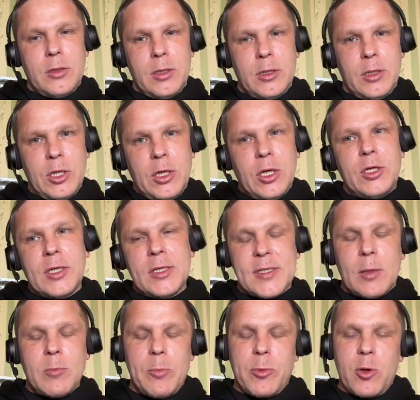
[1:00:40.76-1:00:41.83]
It is
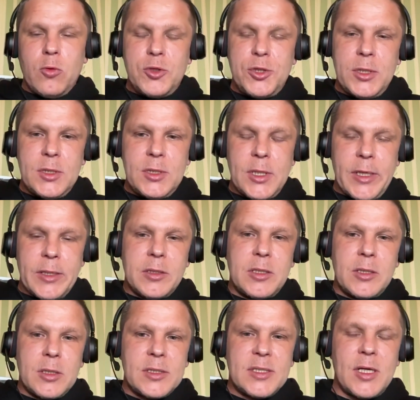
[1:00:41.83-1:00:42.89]
some approaches
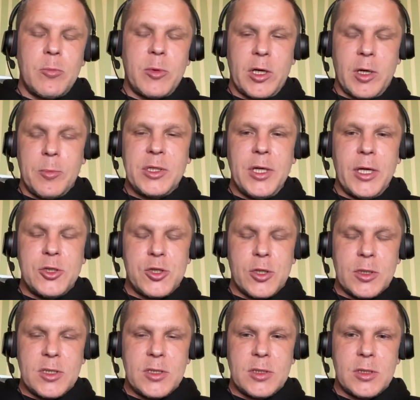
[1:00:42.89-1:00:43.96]
and some
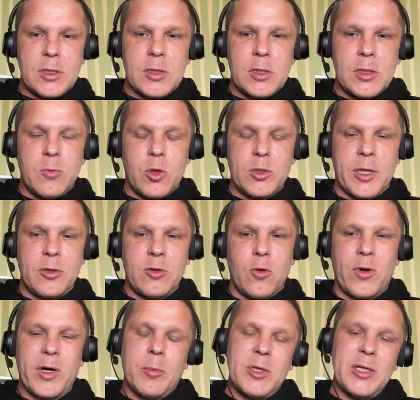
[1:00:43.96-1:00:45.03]
recommendations. What I know,
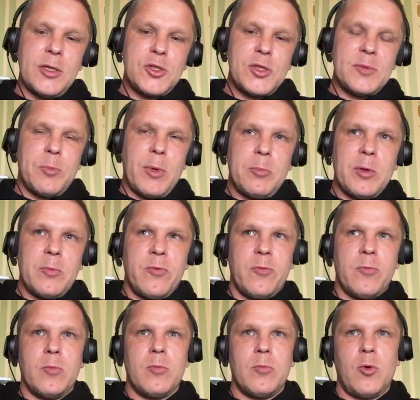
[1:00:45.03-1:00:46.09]
recommendations may be
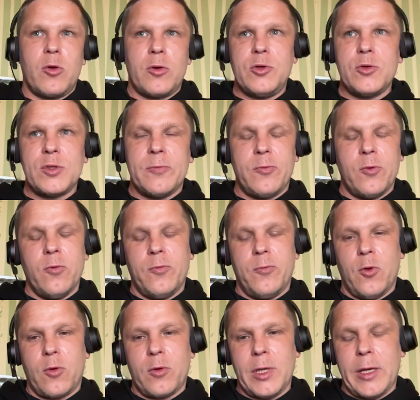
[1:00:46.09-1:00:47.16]
more useful
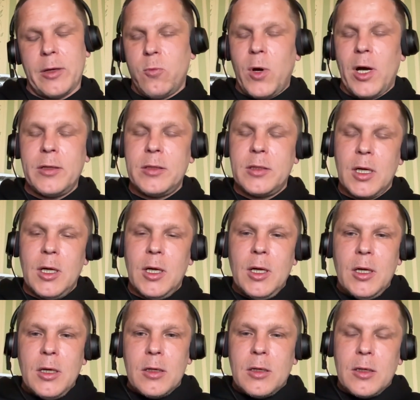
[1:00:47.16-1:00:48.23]
for like wide
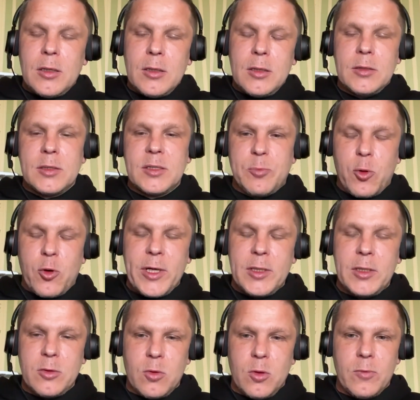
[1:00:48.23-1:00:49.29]

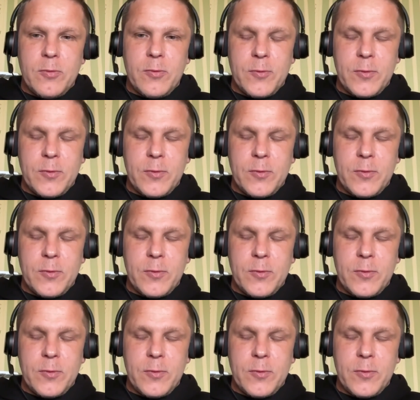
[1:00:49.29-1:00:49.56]
spread of